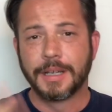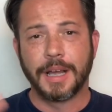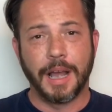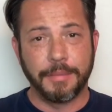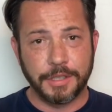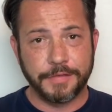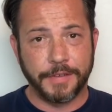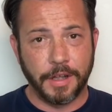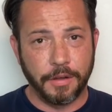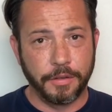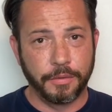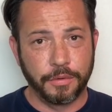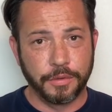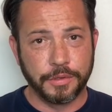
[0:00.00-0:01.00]
I'm just
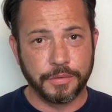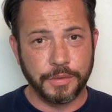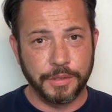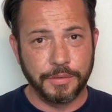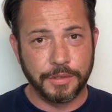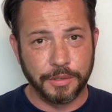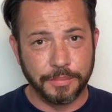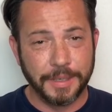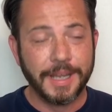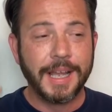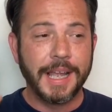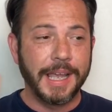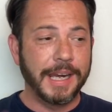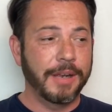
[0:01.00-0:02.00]
following the rules with YouTube.
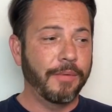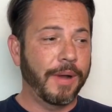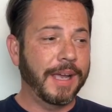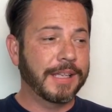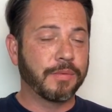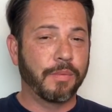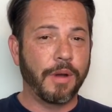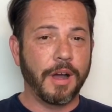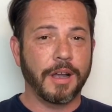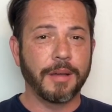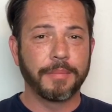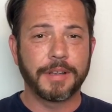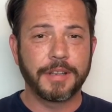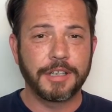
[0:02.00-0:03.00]
Anyways,
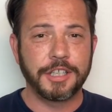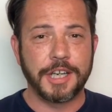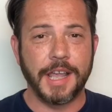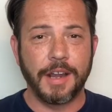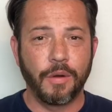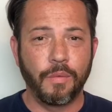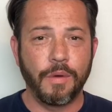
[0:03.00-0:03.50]
welcome to the channel.